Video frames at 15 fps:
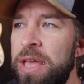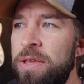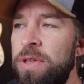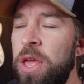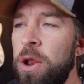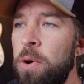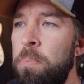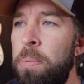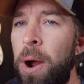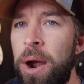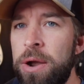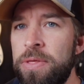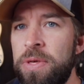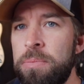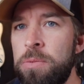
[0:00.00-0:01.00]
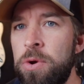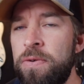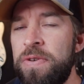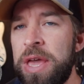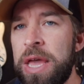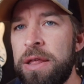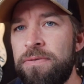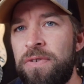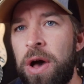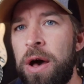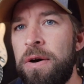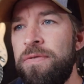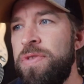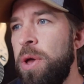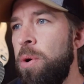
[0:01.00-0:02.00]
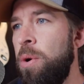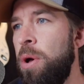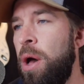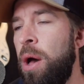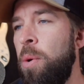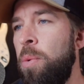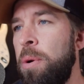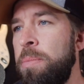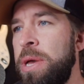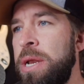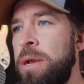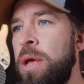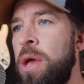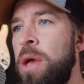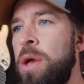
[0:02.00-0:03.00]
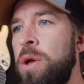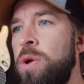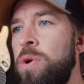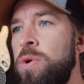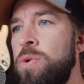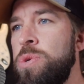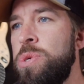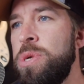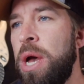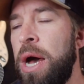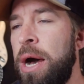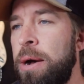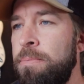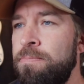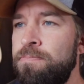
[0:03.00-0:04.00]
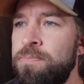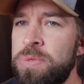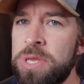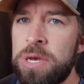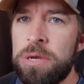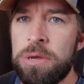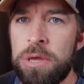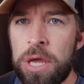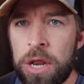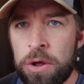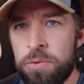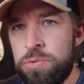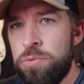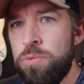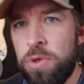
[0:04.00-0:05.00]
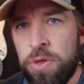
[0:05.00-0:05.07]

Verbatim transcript: you know, part of the movie involved a, a woman who's, um, you know,